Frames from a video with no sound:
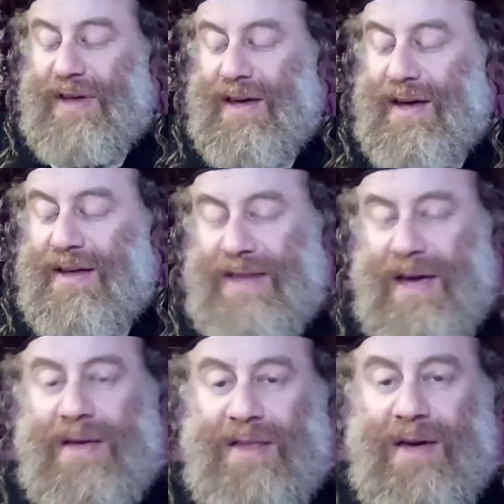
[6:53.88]
they uh,
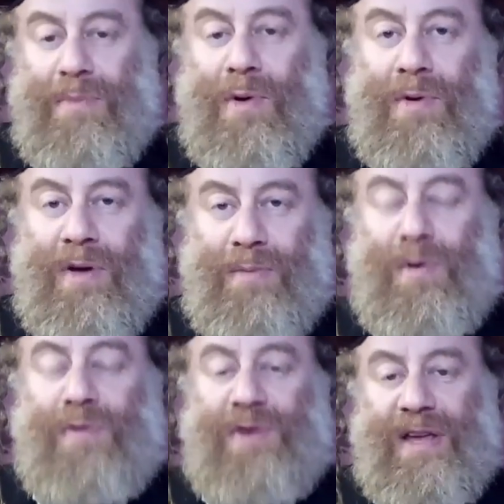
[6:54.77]
they they're more
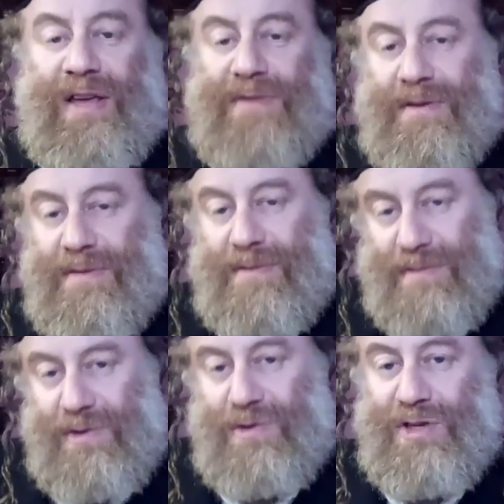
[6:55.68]
more forgiving
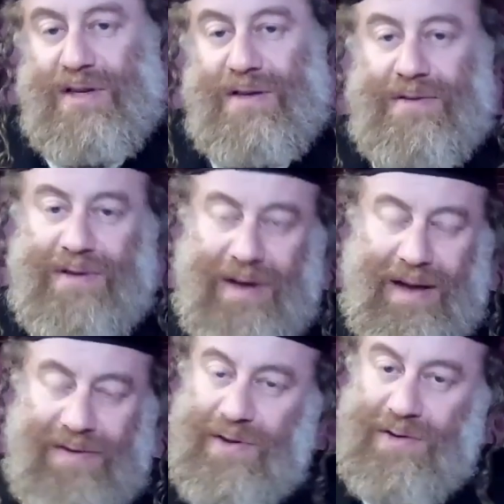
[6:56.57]
usually. So
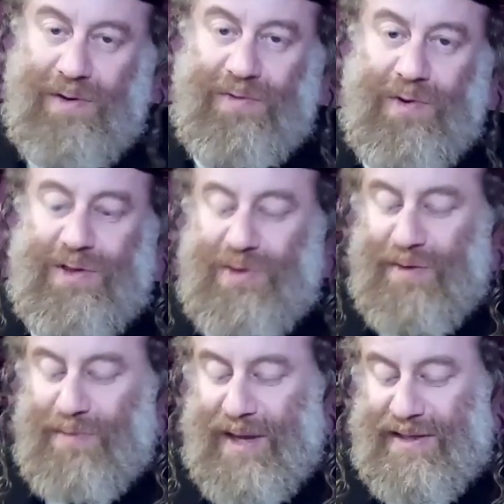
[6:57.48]
I would of course
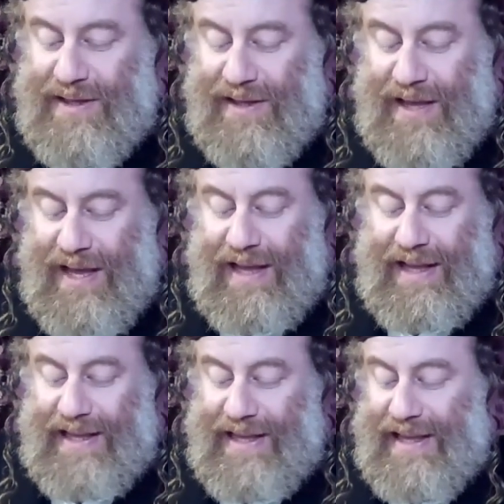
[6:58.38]
don't wait till
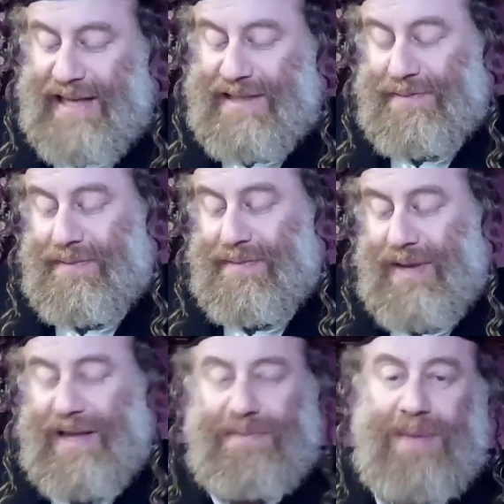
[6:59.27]
the last
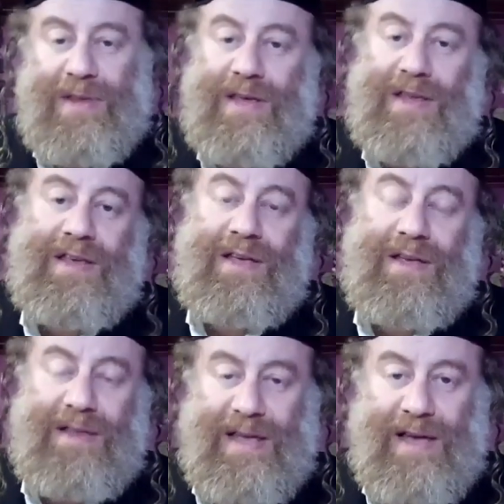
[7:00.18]
minute. Maybe they
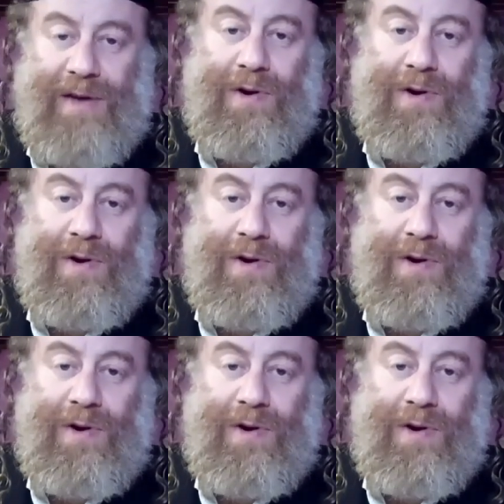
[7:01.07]
they they